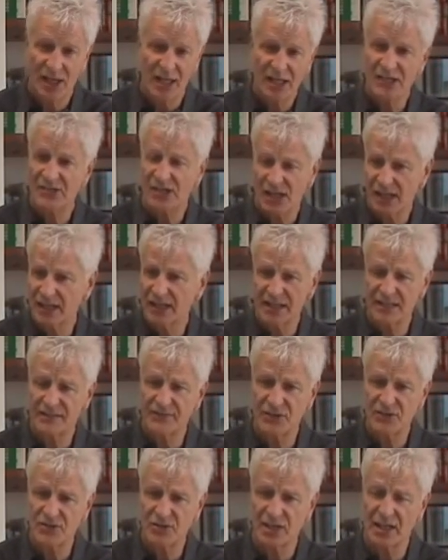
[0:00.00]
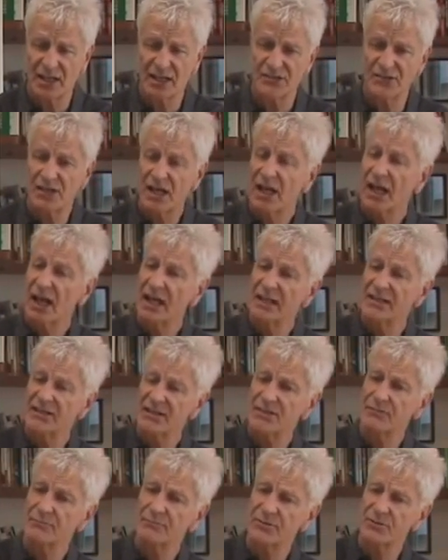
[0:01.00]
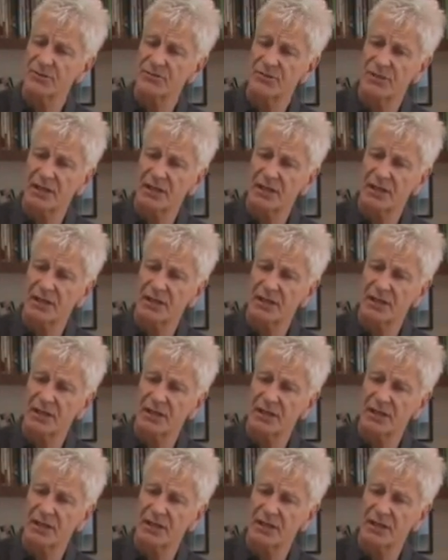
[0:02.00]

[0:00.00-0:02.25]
It's highly individualized and it doesn't produce